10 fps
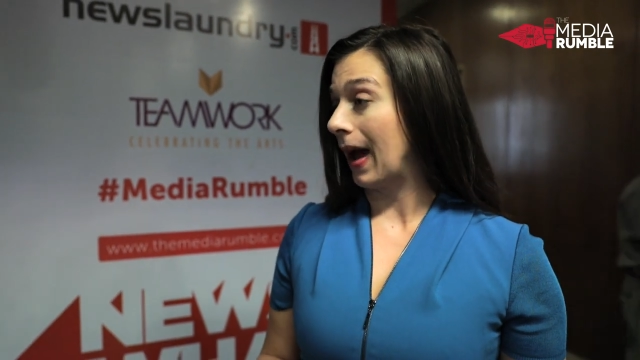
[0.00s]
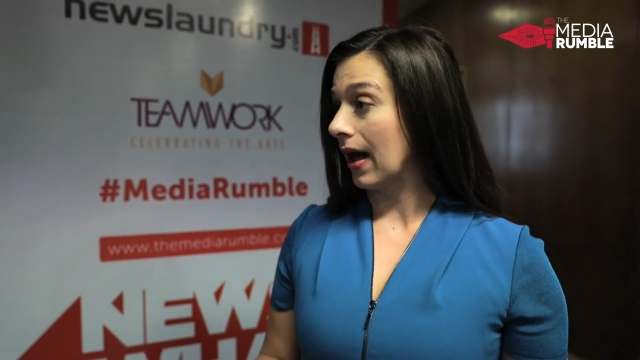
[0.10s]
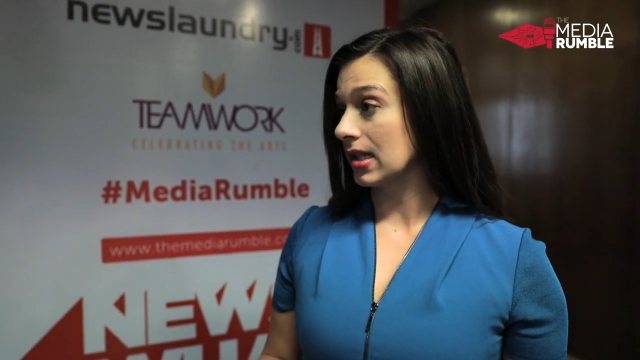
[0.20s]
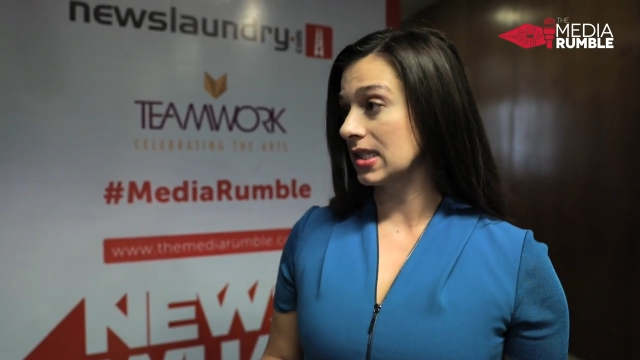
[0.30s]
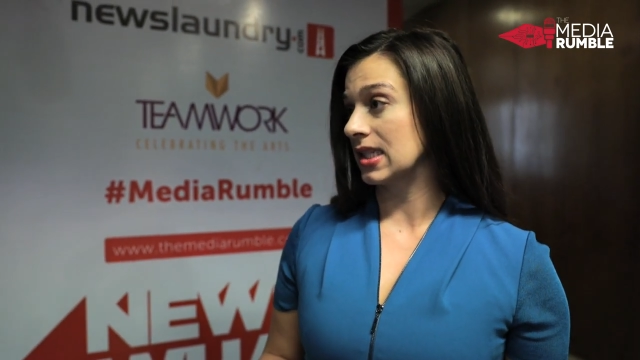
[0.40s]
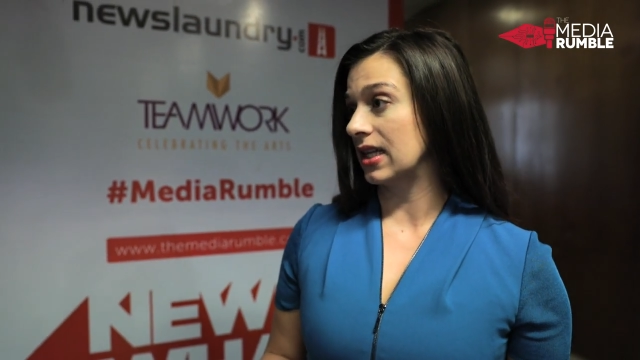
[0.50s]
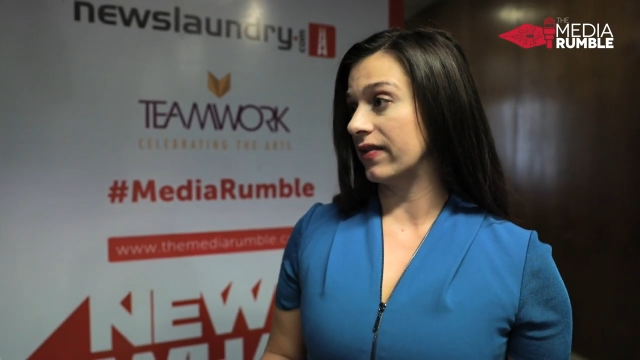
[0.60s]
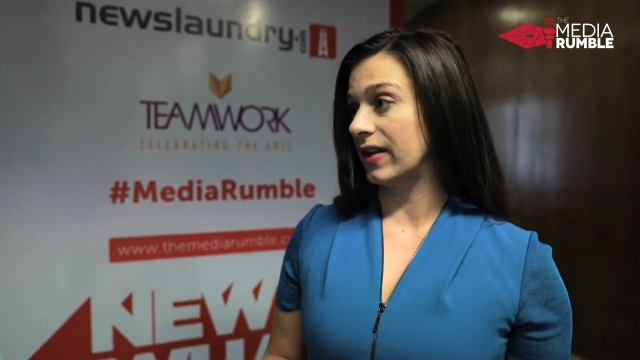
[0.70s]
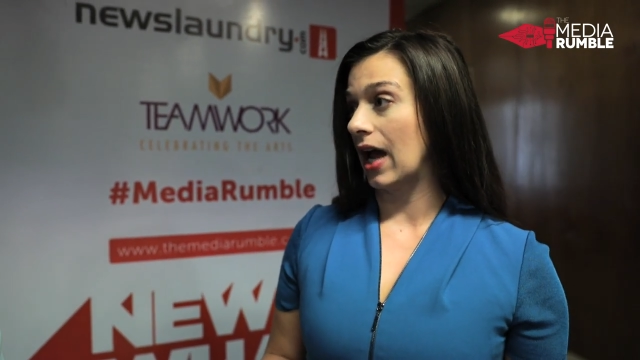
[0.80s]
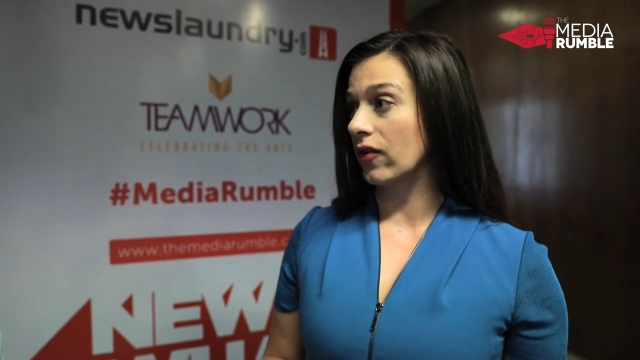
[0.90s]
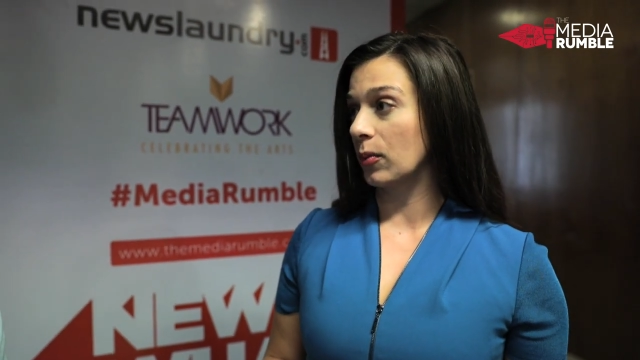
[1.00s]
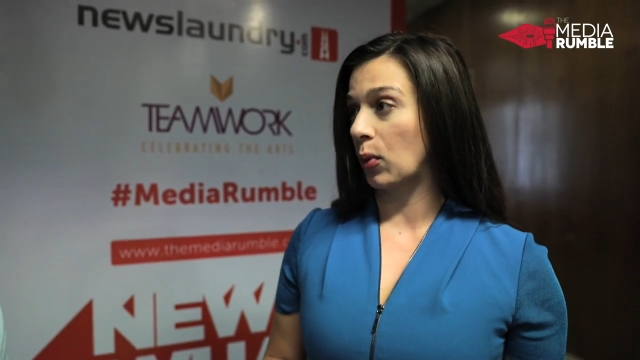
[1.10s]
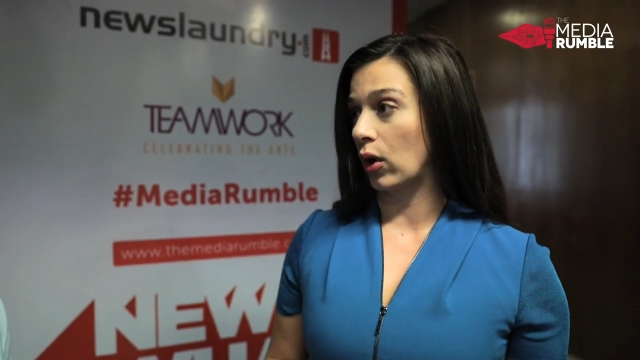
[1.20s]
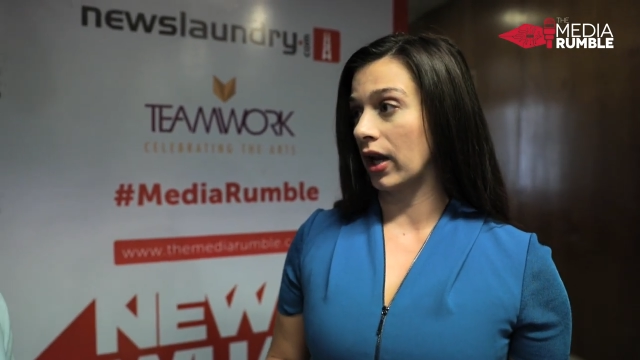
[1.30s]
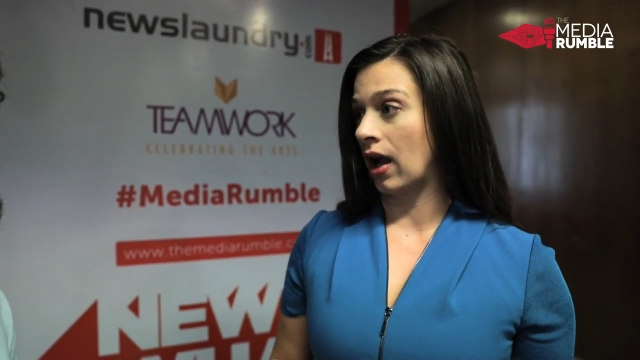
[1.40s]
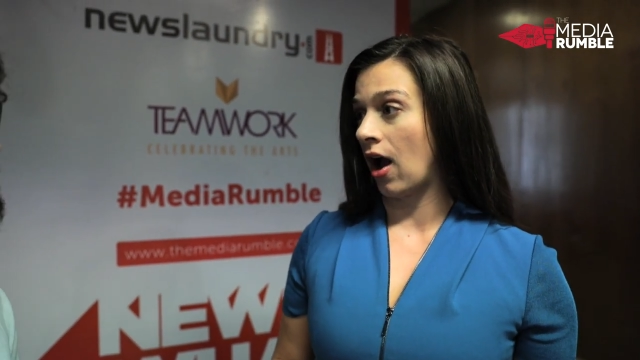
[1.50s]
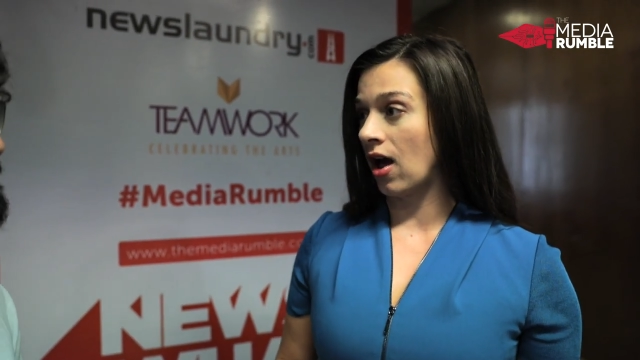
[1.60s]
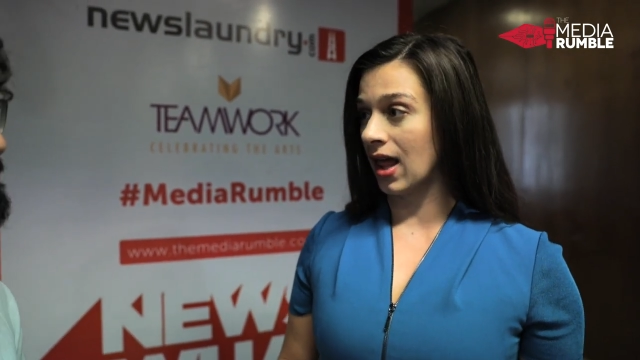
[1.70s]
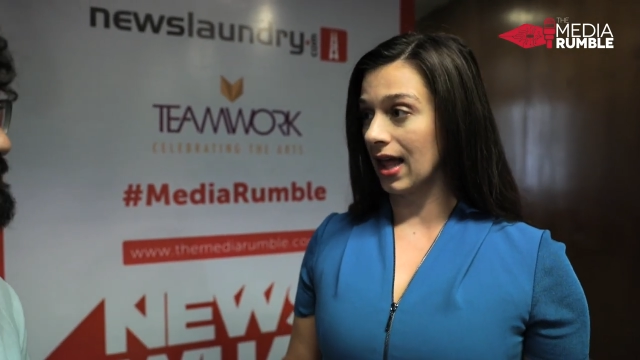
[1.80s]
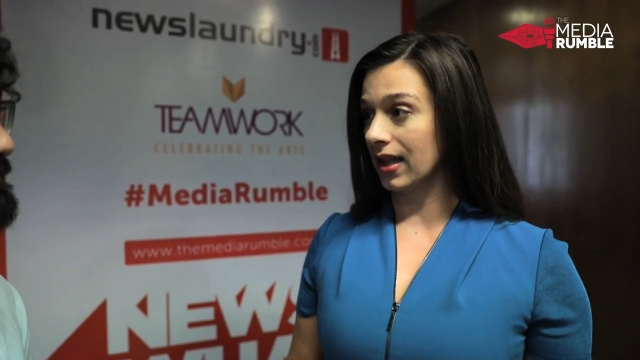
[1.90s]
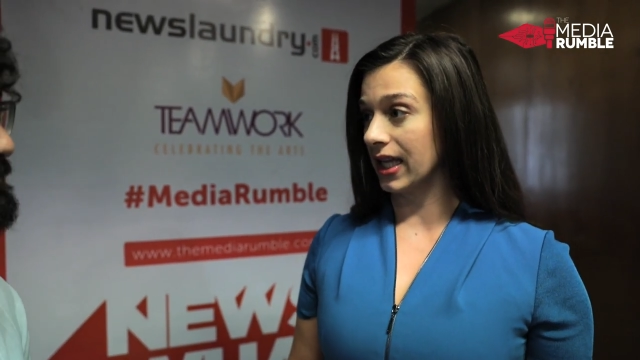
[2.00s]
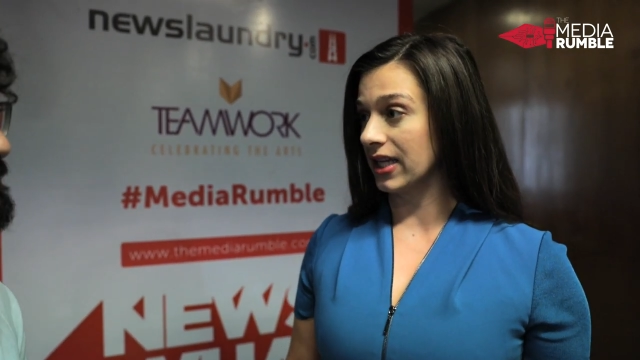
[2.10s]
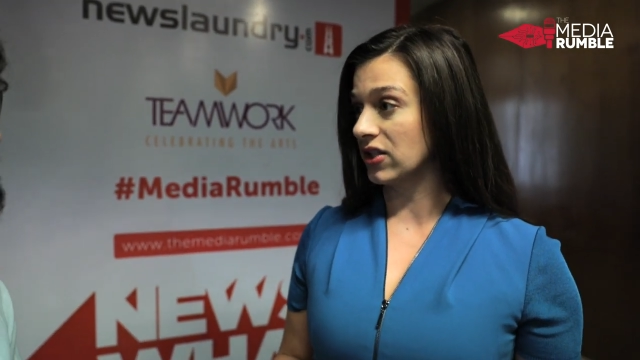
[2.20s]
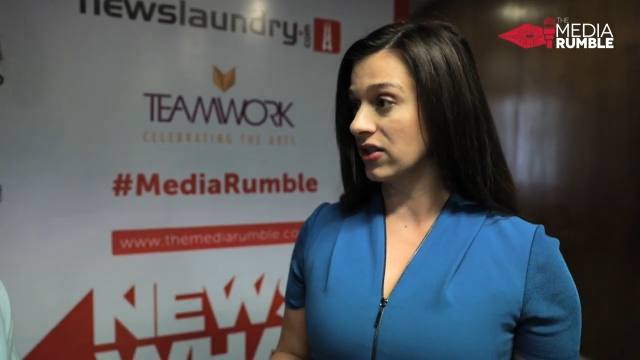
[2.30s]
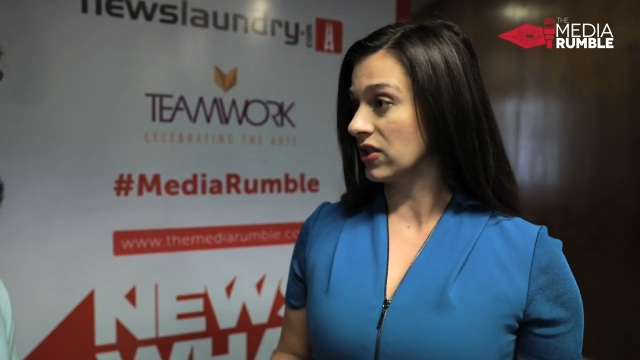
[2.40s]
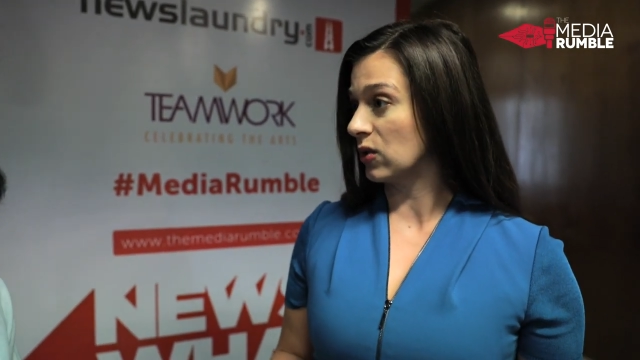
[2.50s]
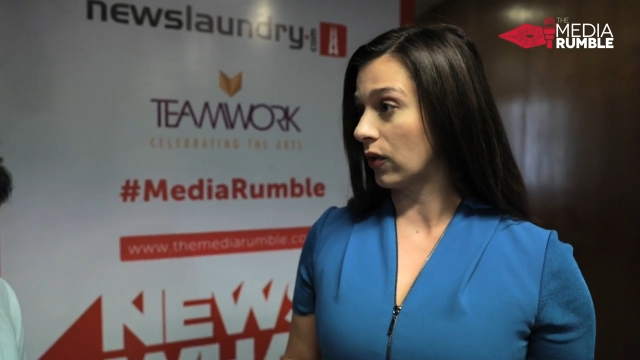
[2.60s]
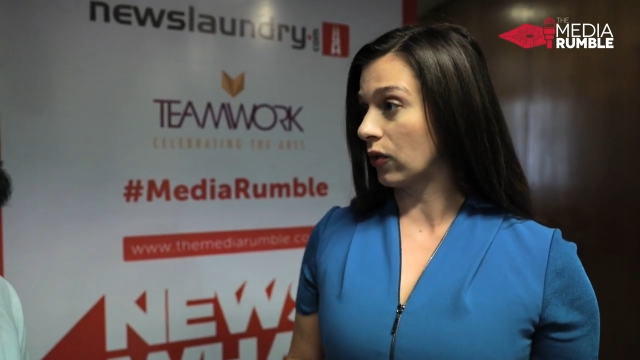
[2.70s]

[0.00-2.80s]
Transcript: policy of not reporting all allegations to